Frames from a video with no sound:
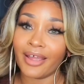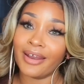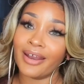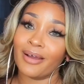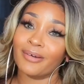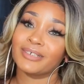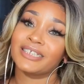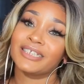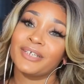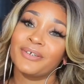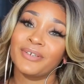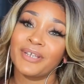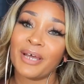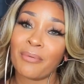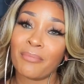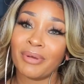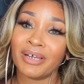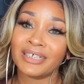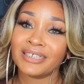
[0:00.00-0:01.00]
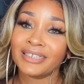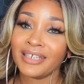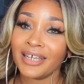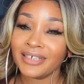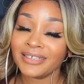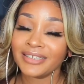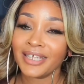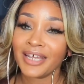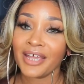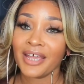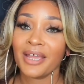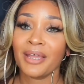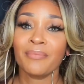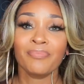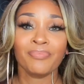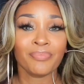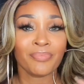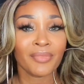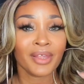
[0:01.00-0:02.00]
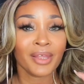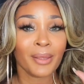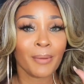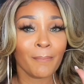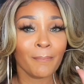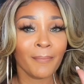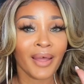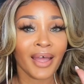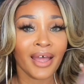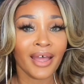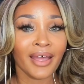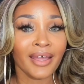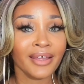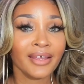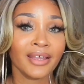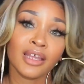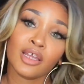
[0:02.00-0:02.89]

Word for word: And I will see you love bugs next time. Bye.